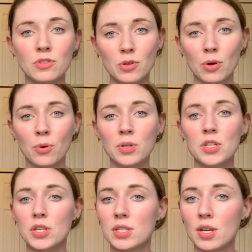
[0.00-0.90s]
so
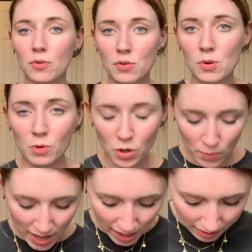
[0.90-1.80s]
just a few more
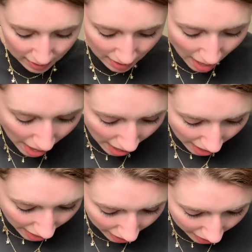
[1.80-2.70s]
weeks.
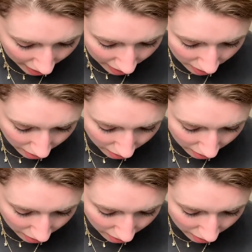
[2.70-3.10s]
And